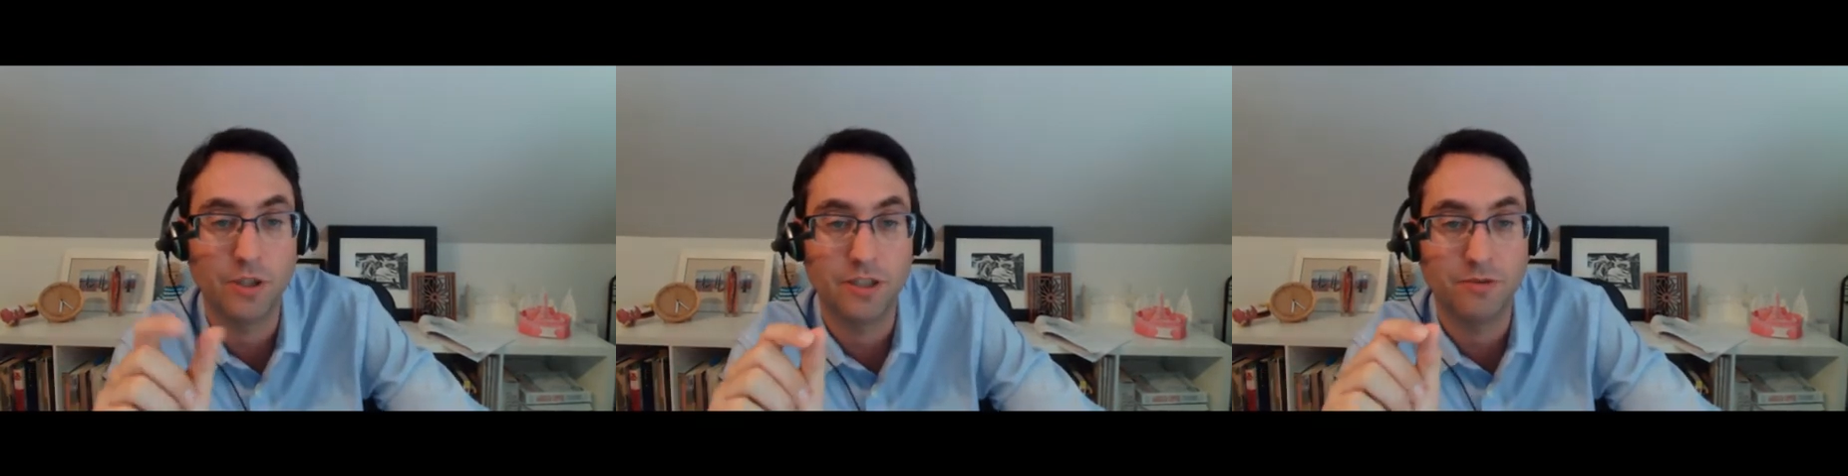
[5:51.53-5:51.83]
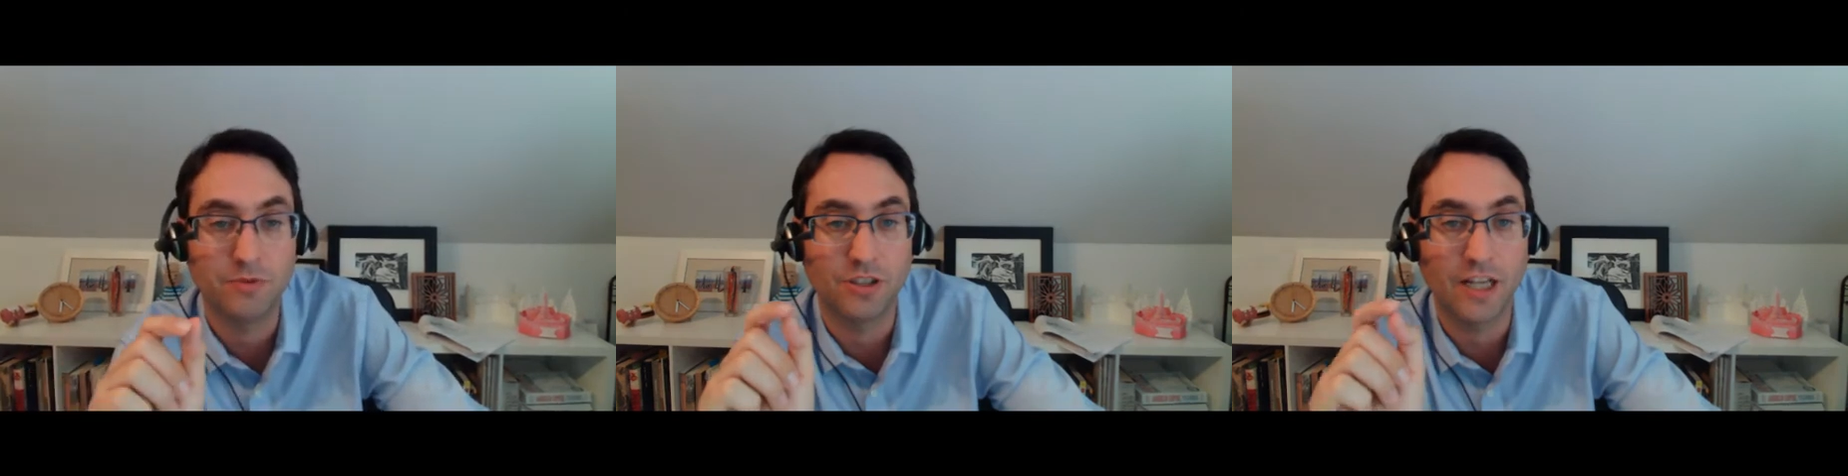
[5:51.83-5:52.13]
putting
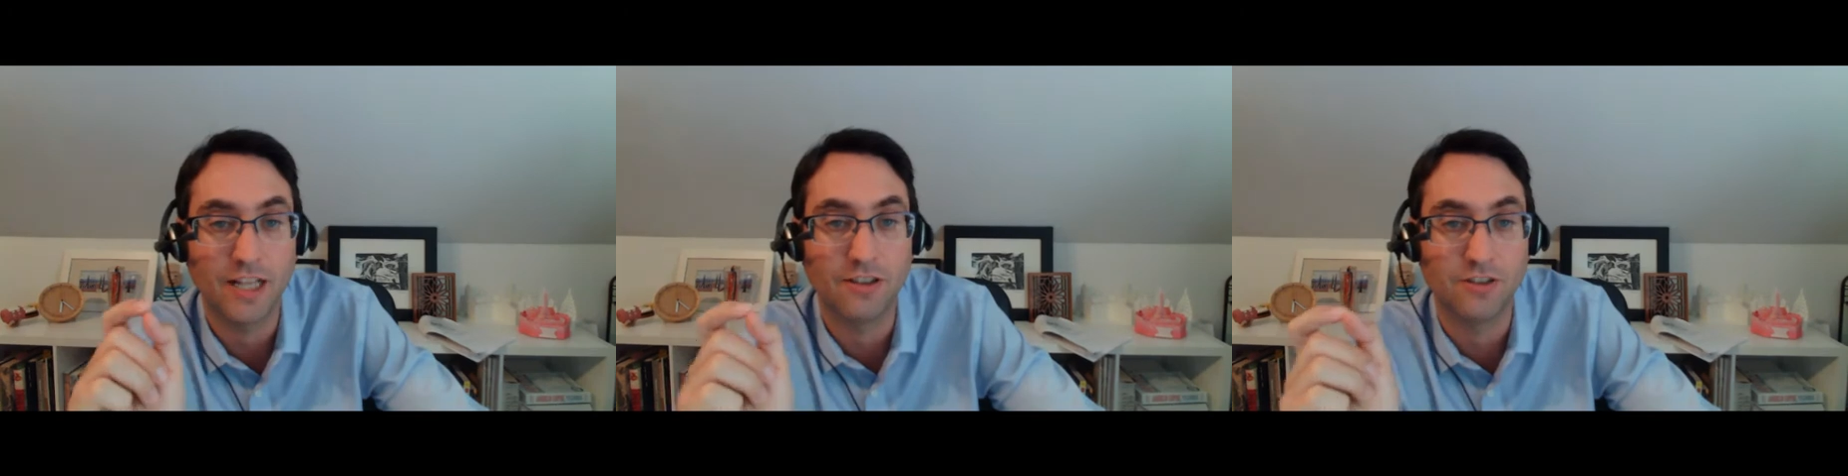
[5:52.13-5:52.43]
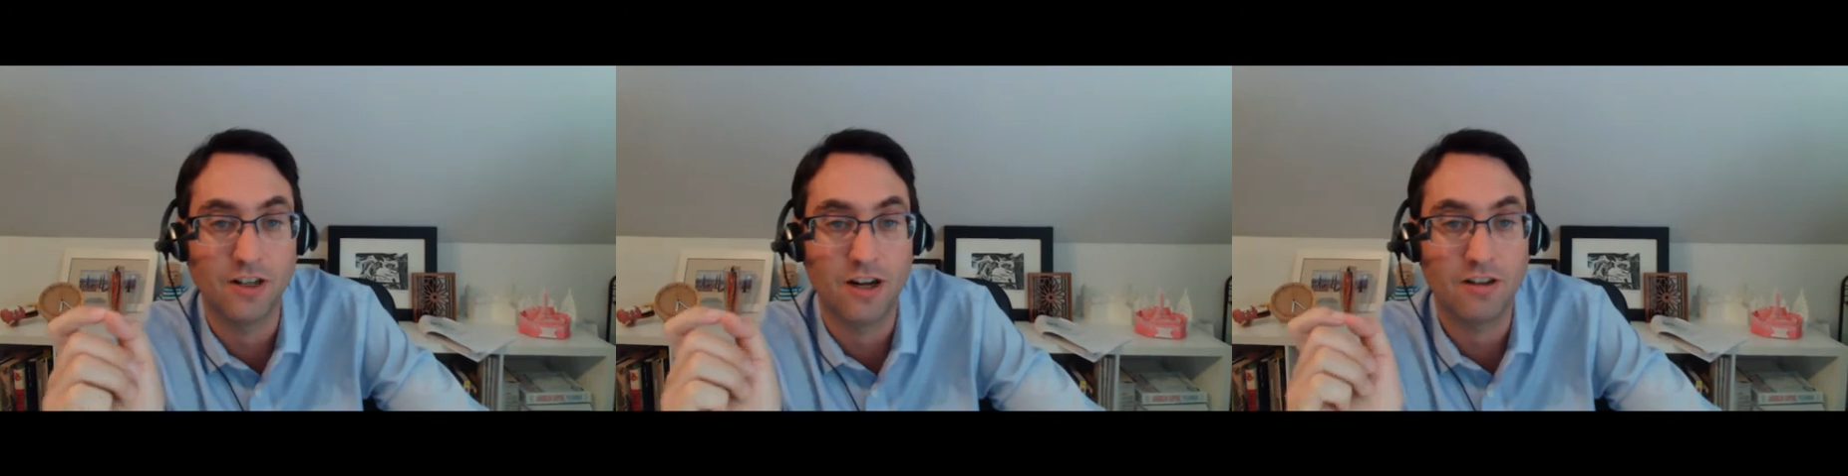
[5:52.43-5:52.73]
them
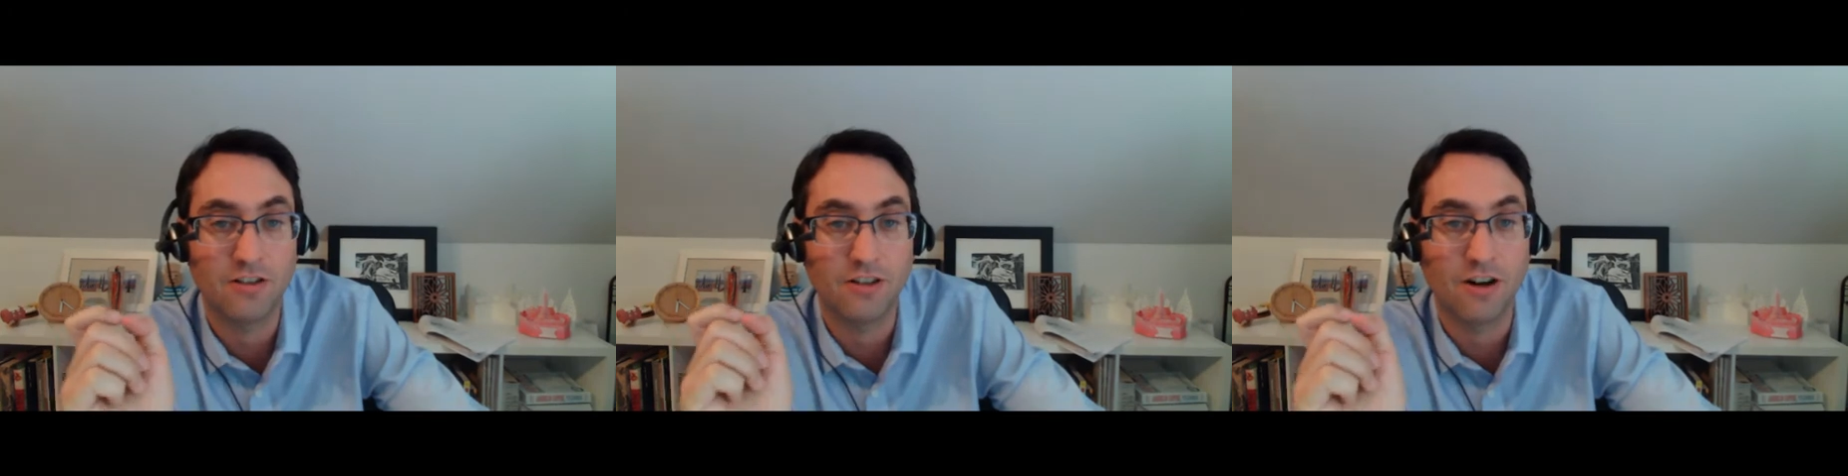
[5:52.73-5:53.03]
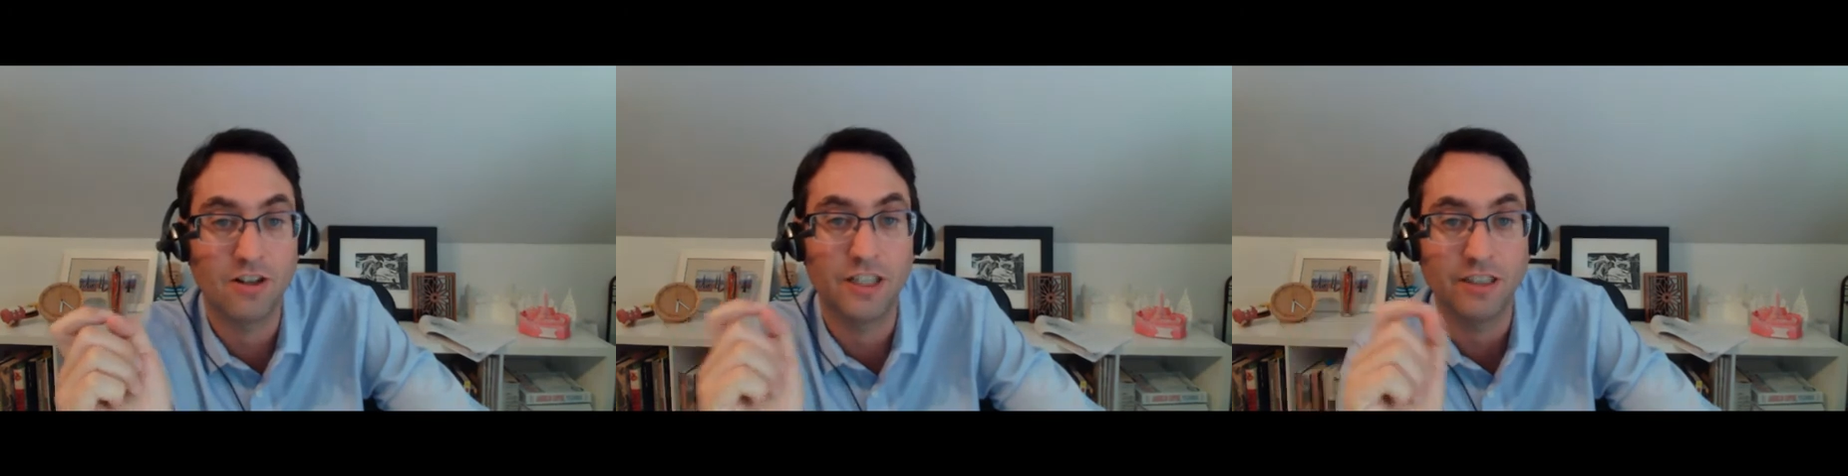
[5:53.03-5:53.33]
together.
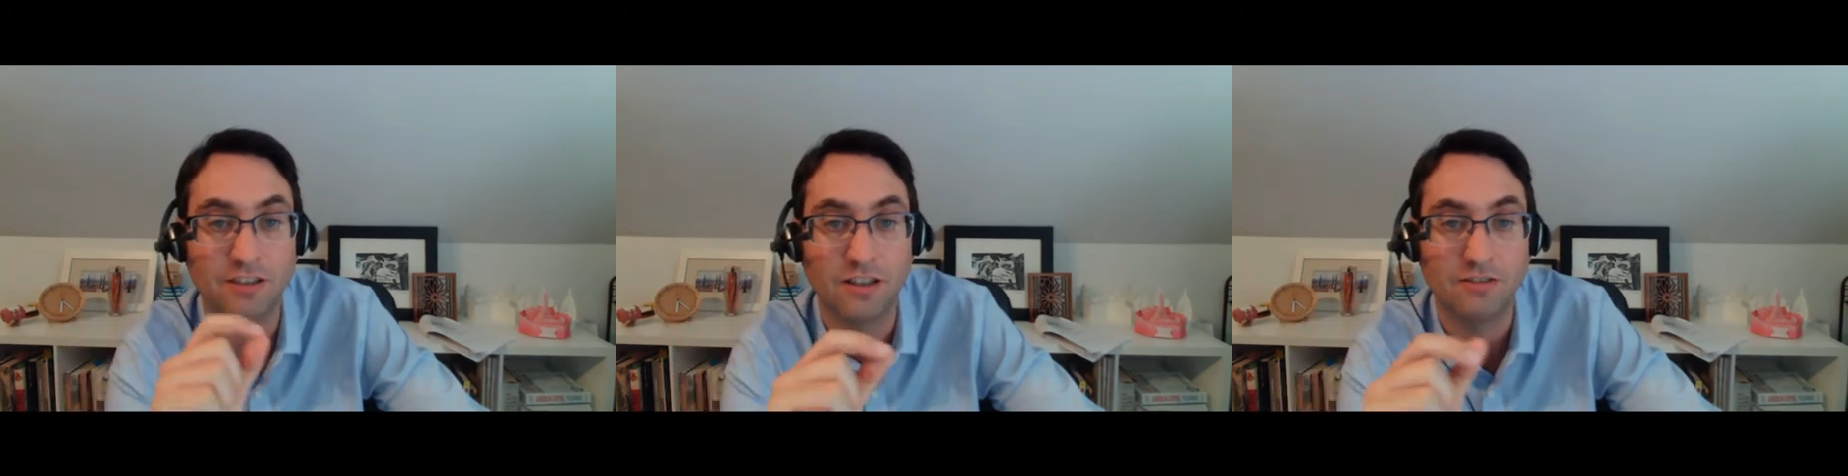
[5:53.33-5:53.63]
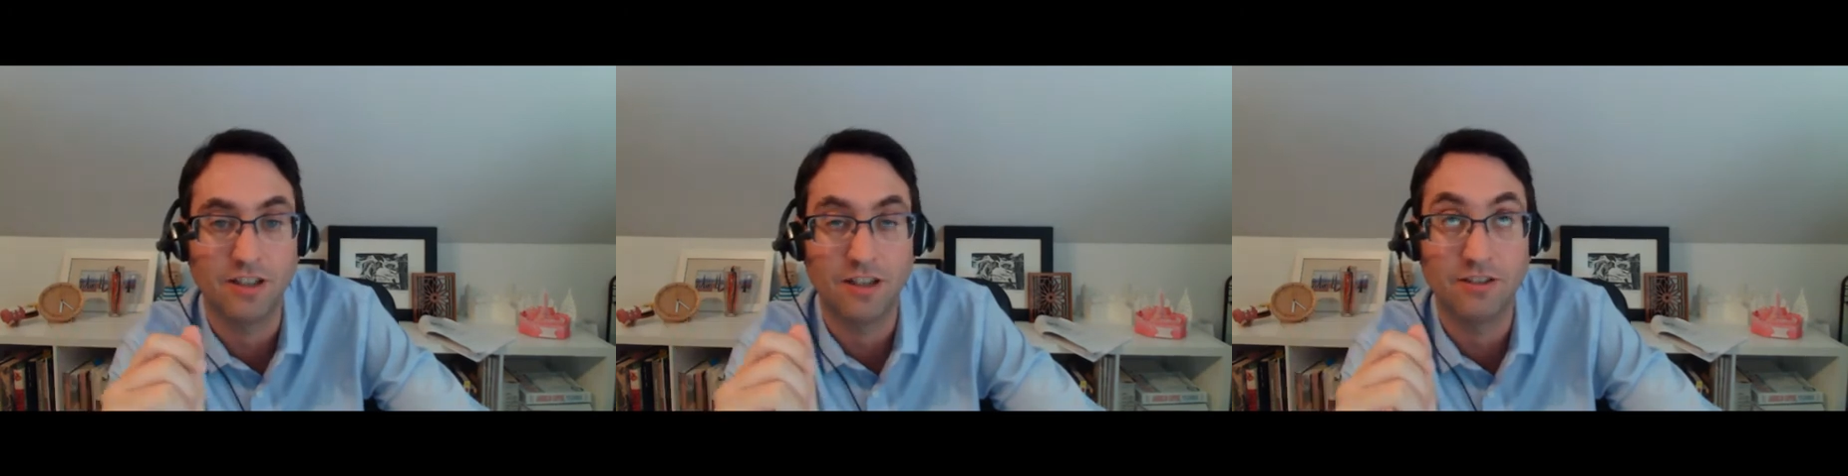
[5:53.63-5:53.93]
Arlington,